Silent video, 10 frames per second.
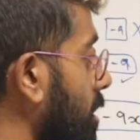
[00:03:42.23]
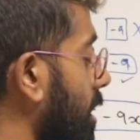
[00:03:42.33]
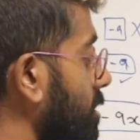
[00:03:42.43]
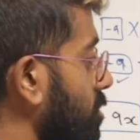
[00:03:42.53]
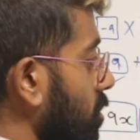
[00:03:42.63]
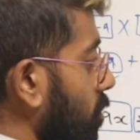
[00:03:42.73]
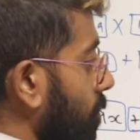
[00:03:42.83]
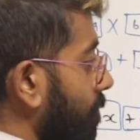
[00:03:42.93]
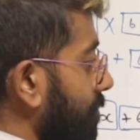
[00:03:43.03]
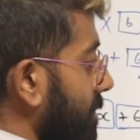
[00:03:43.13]
And so
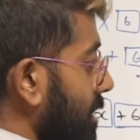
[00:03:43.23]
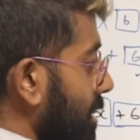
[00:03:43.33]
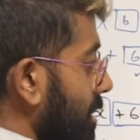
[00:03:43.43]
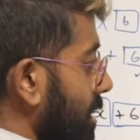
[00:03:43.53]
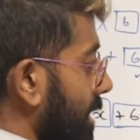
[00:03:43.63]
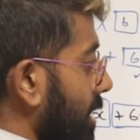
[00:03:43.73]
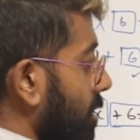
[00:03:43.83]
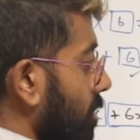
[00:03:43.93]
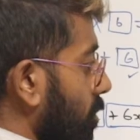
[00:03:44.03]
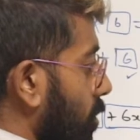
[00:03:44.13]
again,
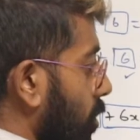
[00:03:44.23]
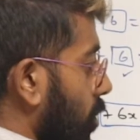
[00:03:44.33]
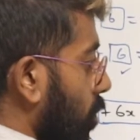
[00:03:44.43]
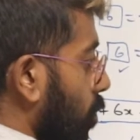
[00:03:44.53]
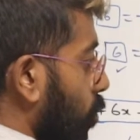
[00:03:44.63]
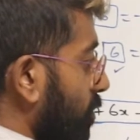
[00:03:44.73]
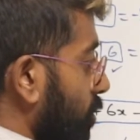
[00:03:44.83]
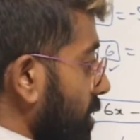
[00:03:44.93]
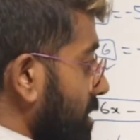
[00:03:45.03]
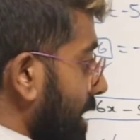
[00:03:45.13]
we've
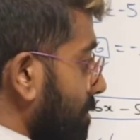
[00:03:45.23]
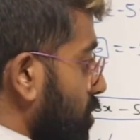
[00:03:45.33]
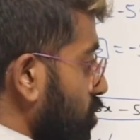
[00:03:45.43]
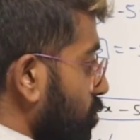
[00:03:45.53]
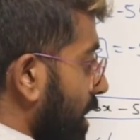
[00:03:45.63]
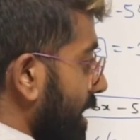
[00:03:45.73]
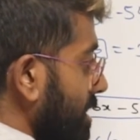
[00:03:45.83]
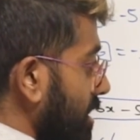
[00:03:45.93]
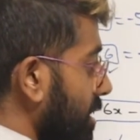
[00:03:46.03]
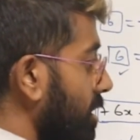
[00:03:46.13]
got the same 2
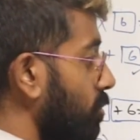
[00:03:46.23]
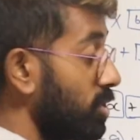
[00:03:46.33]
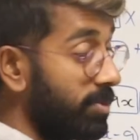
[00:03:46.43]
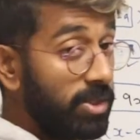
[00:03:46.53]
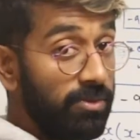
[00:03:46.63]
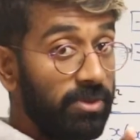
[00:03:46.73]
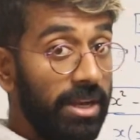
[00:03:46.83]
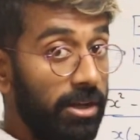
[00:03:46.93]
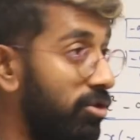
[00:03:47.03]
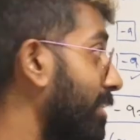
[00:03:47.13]
brackets here, which means we've
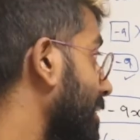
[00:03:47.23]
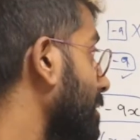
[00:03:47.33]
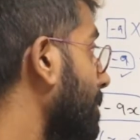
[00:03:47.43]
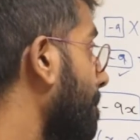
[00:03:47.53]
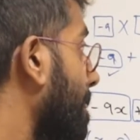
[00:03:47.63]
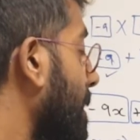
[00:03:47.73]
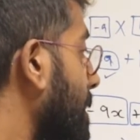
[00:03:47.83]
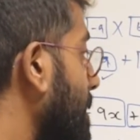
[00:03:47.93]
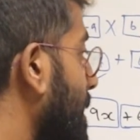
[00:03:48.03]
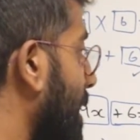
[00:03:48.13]
done it correctly.
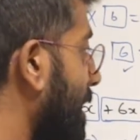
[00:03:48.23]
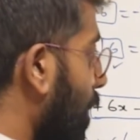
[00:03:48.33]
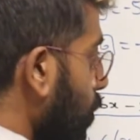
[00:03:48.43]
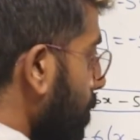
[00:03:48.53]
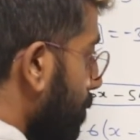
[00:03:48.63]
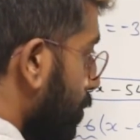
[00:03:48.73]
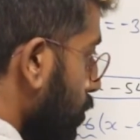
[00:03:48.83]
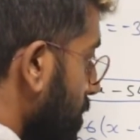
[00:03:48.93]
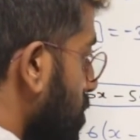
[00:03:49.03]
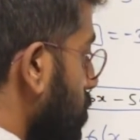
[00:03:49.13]
And now
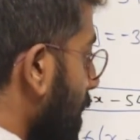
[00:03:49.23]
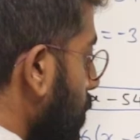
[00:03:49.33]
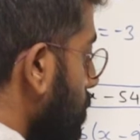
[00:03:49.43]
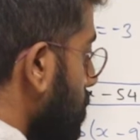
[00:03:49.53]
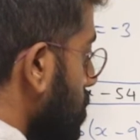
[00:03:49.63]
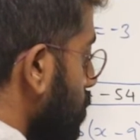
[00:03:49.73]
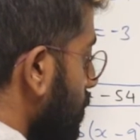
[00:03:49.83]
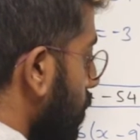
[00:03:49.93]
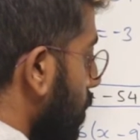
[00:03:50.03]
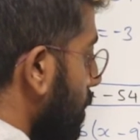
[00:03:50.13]
pull these 2 out. So
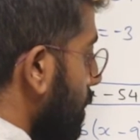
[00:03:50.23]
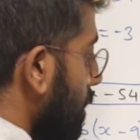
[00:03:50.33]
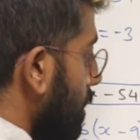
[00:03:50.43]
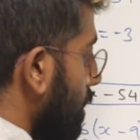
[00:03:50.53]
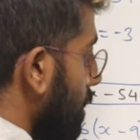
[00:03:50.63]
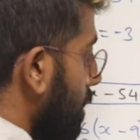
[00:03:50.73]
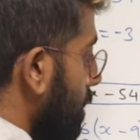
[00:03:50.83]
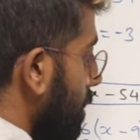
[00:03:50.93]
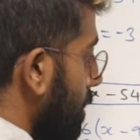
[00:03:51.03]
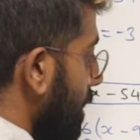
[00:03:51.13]
we've got
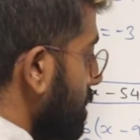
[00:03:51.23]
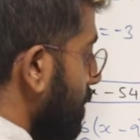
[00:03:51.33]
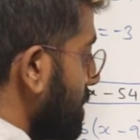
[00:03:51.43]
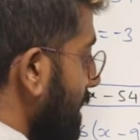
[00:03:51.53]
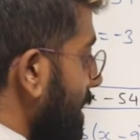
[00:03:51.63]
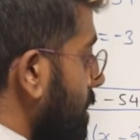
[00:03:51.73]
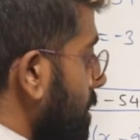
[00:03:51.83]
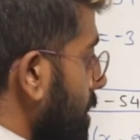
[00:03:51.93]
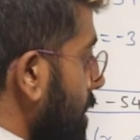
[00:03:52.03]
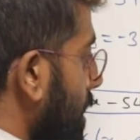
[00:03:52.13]
x plus 8,
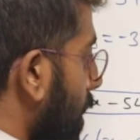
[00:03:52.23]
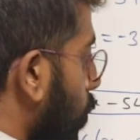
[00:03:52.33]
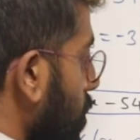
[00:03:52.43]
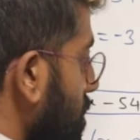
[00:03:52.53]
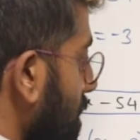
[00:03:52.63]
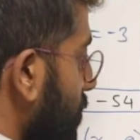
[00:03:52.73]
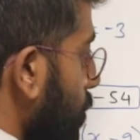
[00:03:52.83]
and what's left